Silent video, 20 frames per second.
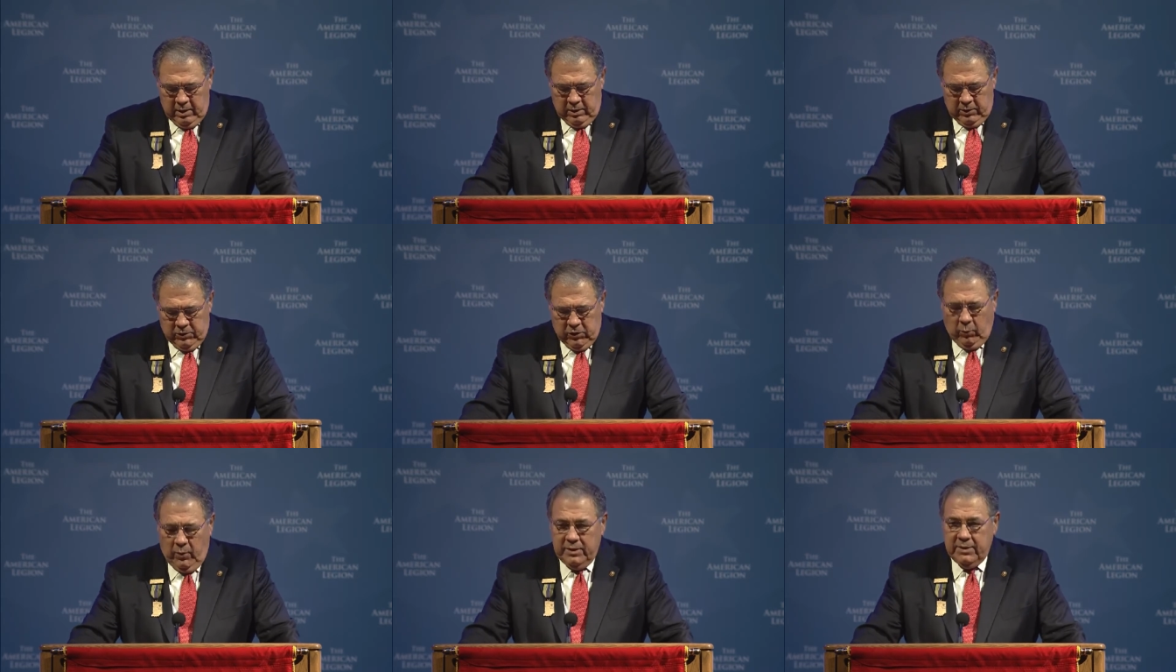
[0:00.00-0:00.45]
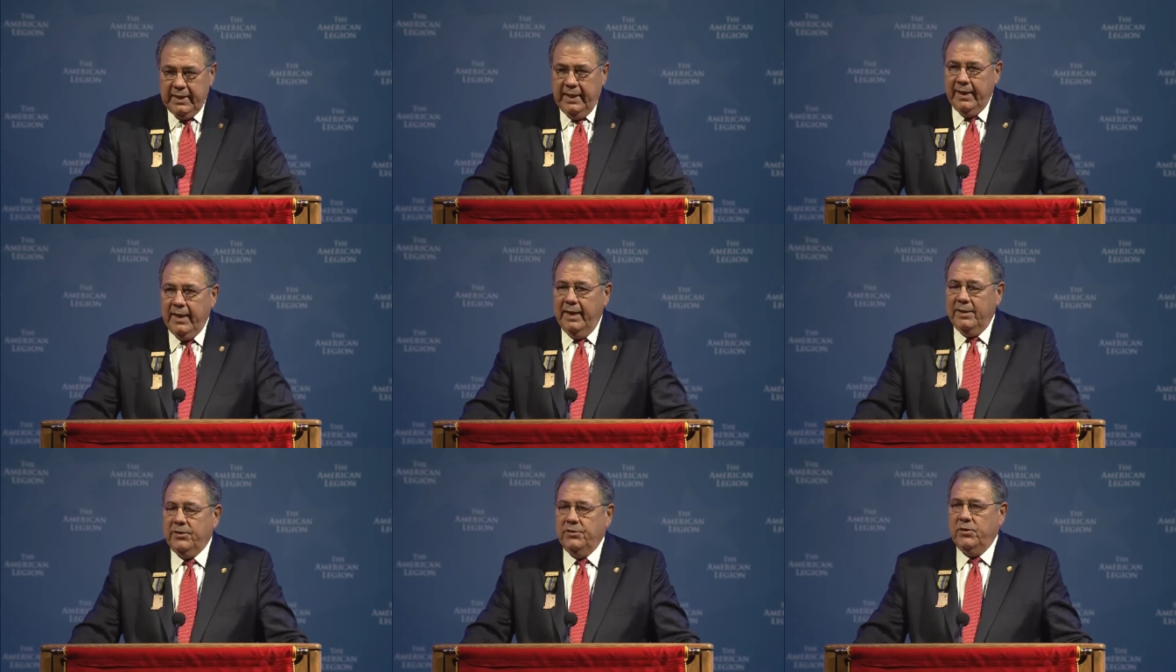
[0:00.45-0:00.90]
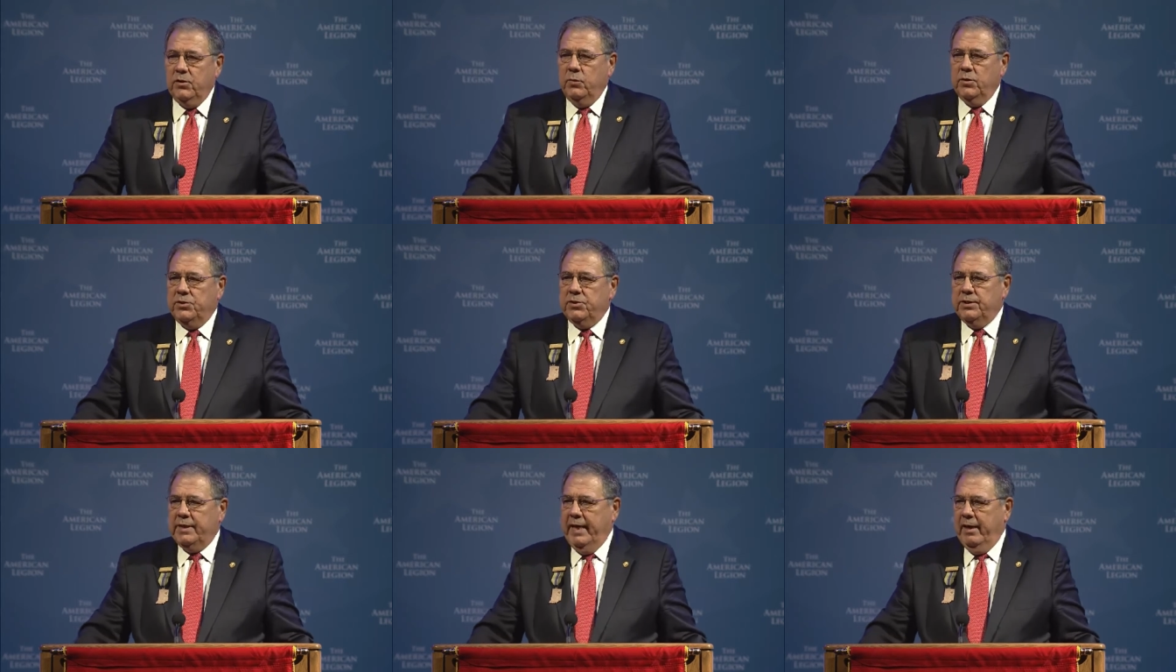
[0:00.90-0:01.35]
So what's that got to do
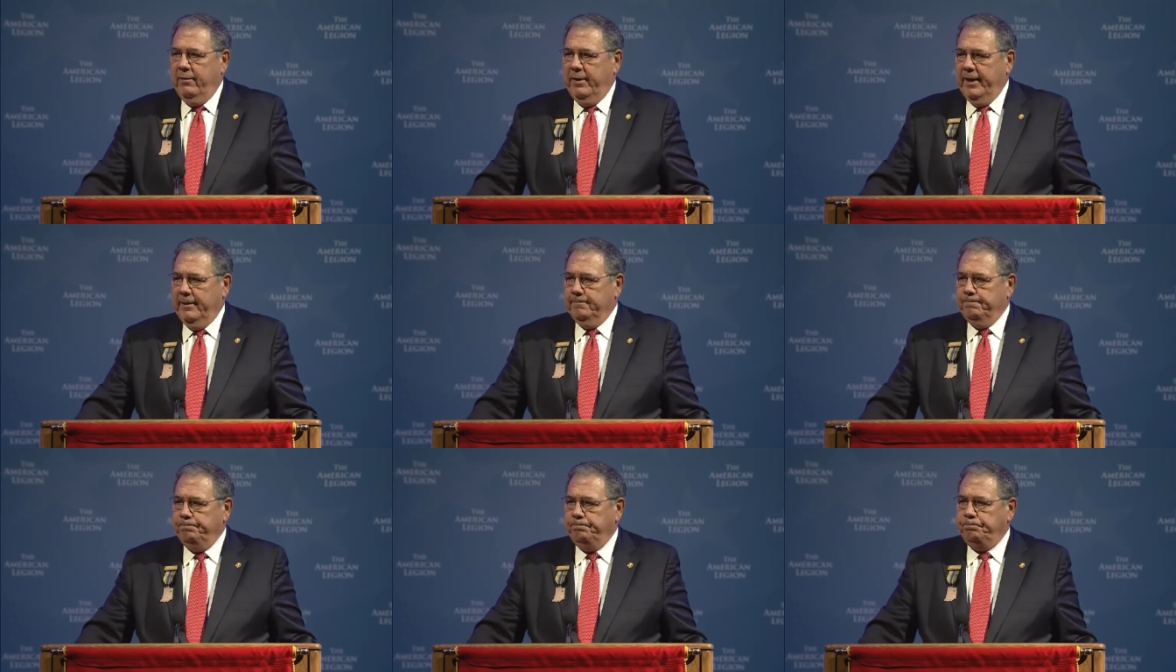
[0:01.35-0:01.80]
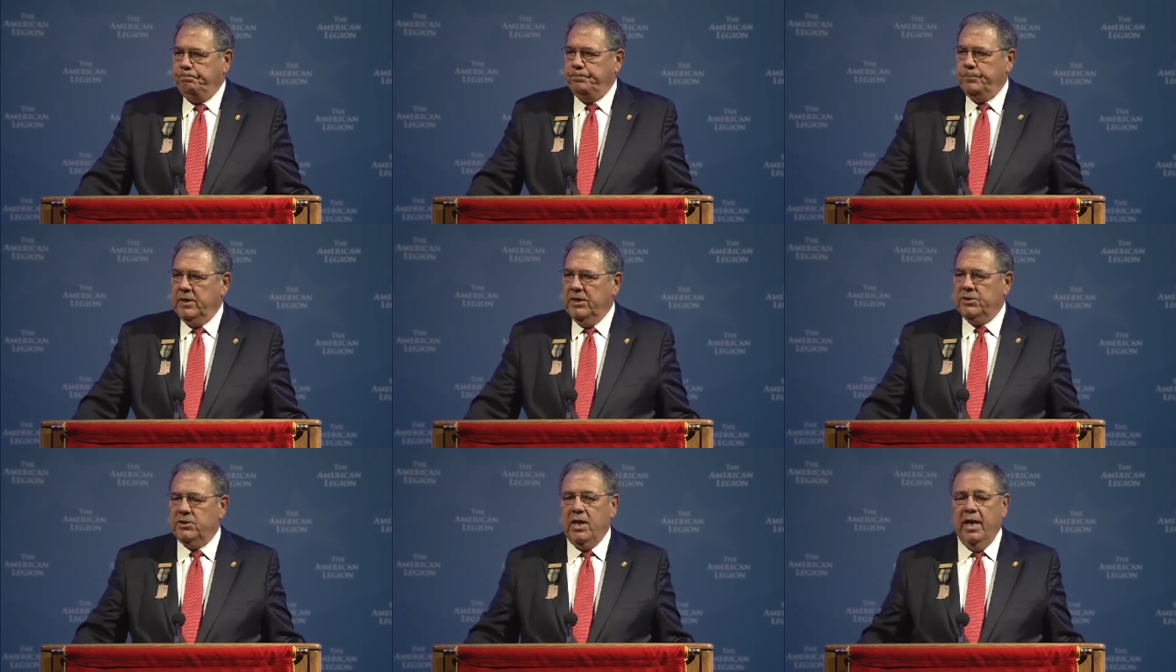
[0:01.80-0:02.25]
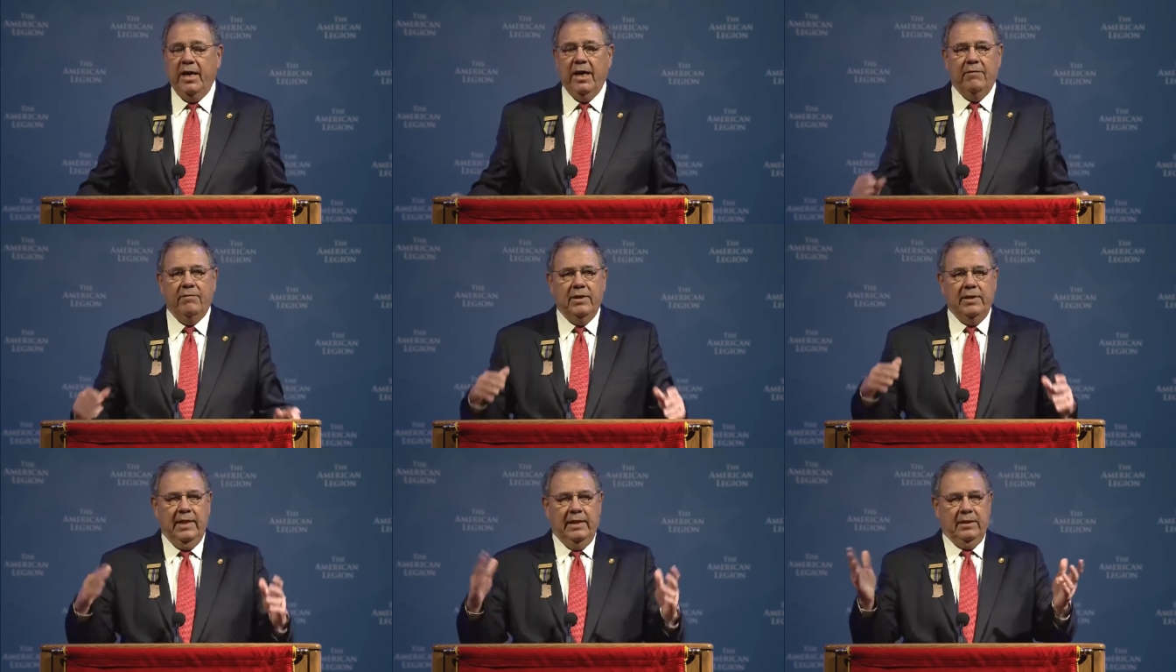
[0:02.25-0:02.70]
with scouting? It's got
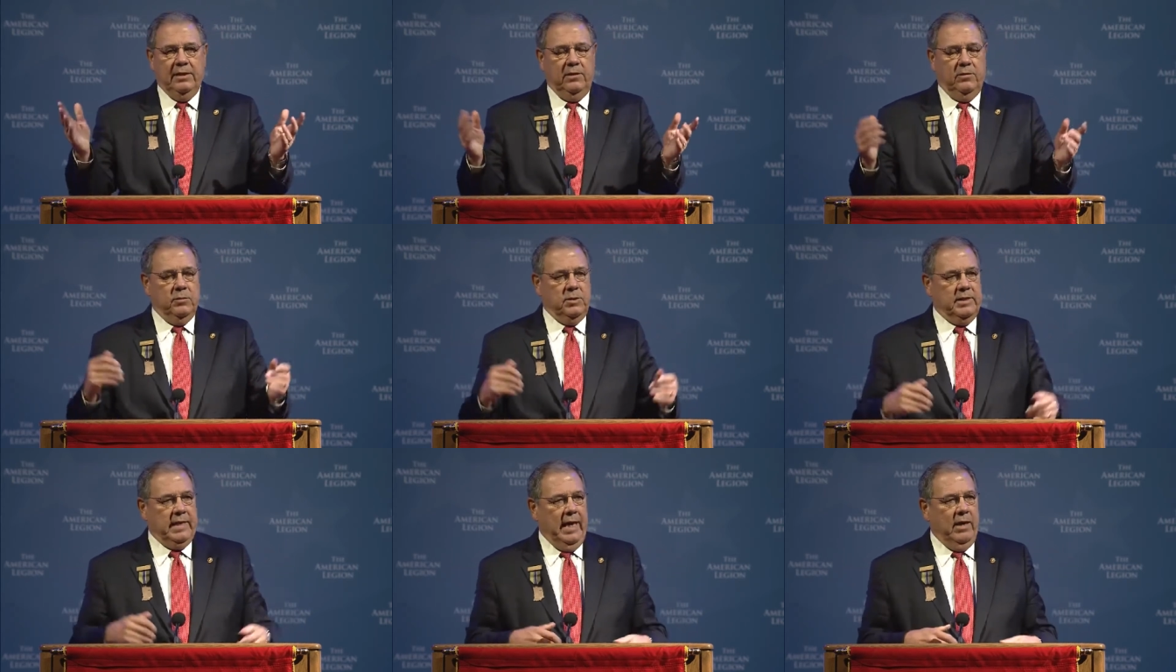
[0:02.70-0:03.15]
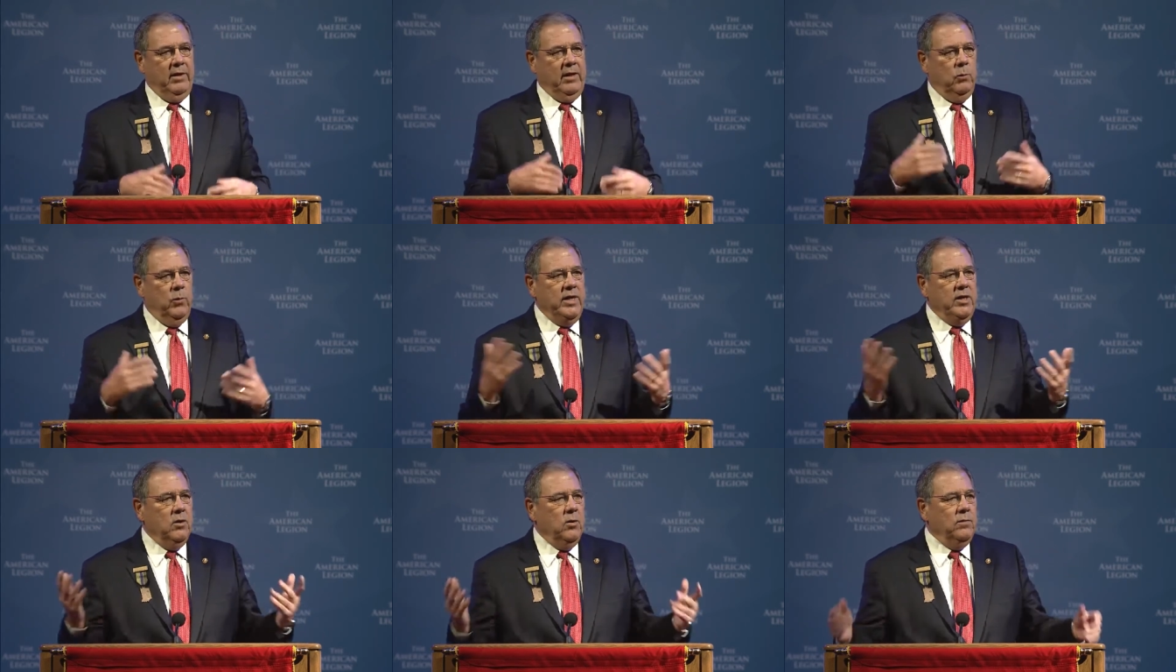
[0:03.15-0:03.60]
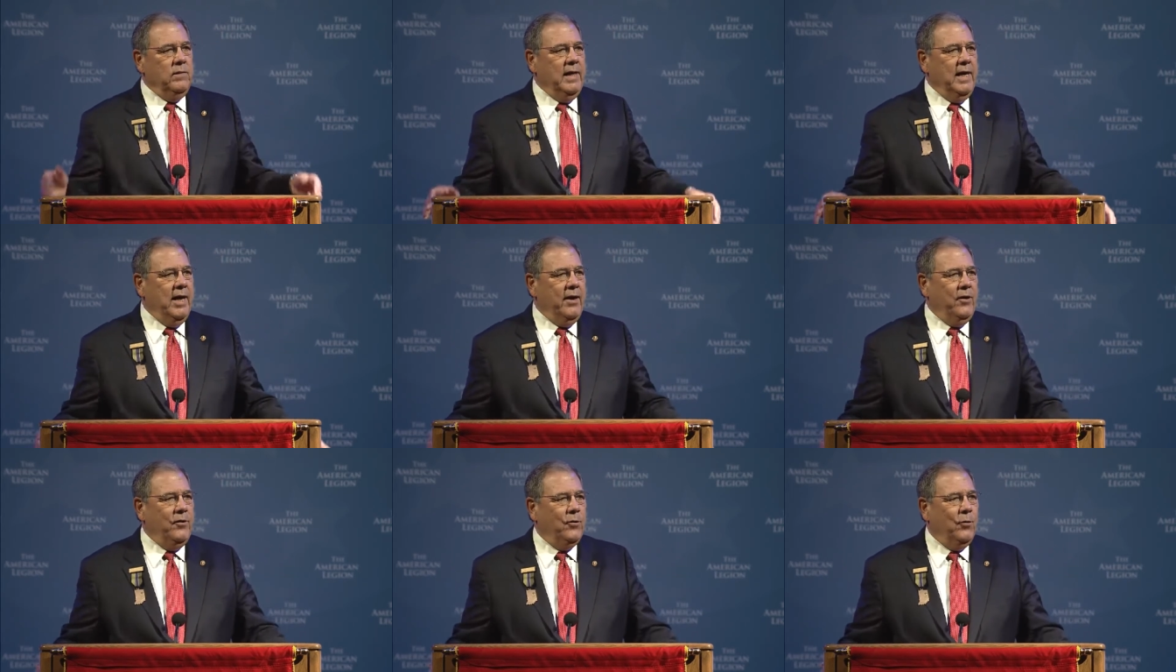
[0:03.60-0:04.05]
everything to do with scouting. We own the
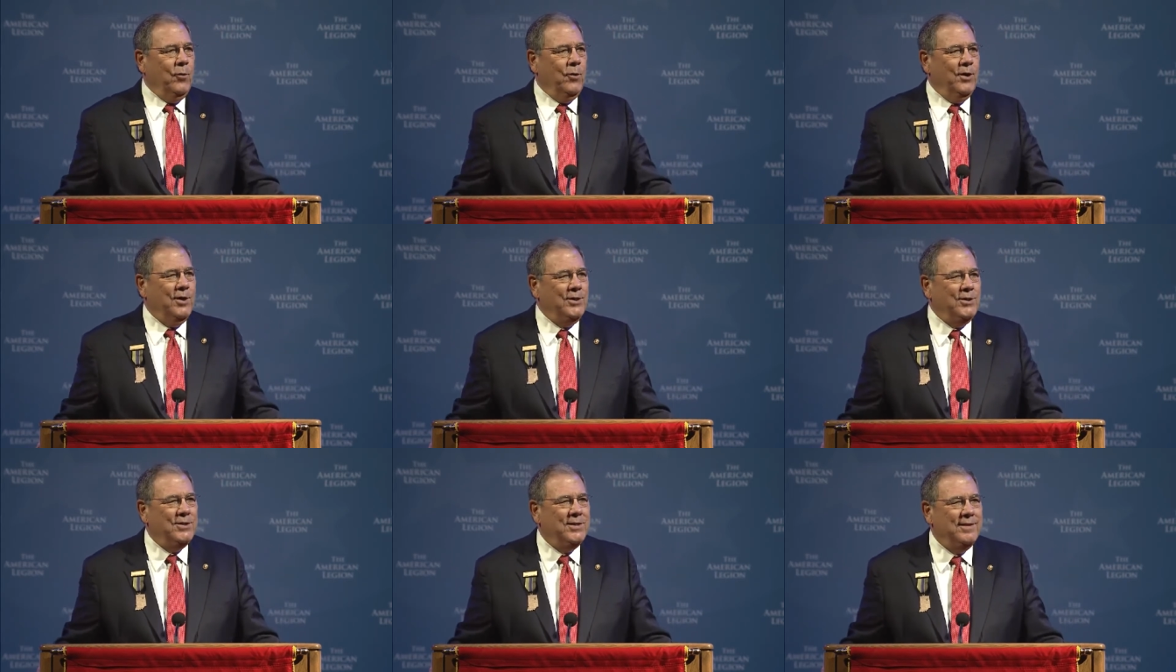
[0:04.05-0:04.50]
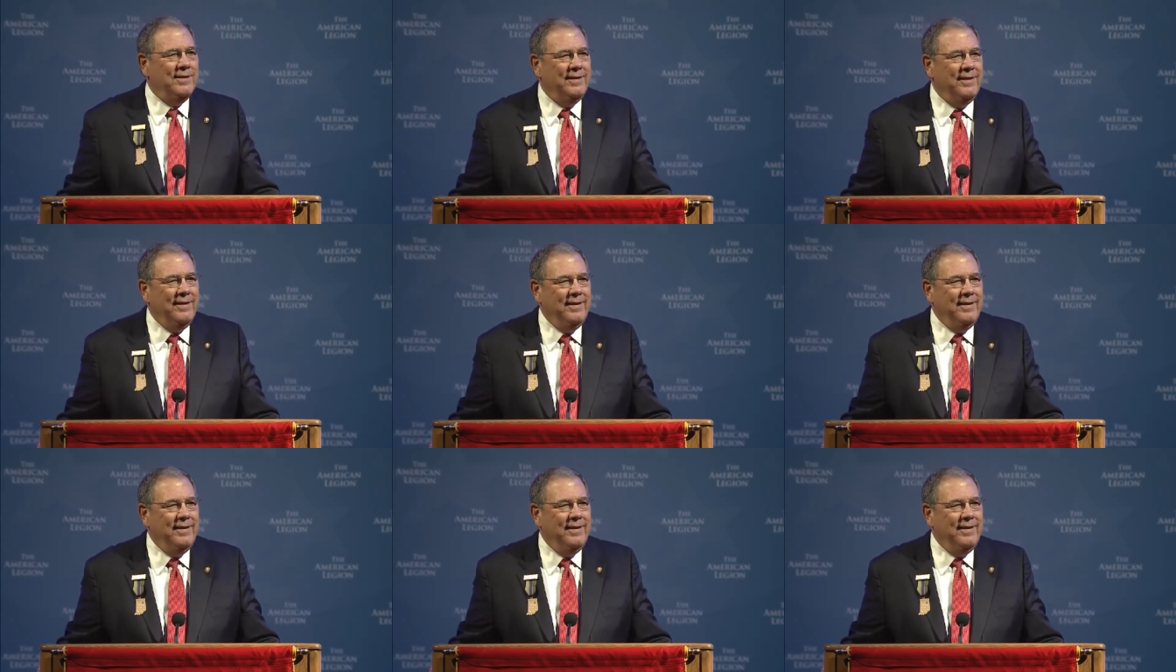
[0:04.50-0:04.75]
outdoors.